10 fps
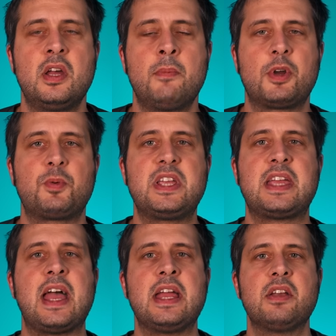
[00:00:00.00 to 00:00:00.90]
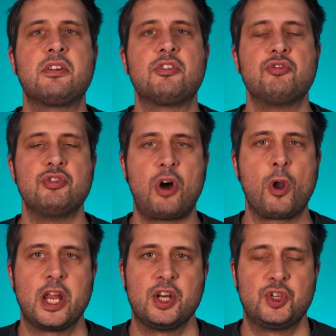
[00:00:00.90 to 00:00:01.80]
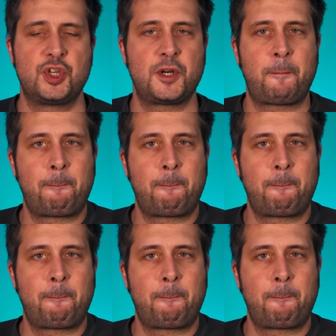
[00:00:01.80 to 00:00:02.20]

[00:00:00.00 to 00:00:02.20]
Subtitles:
but we gain knowledge.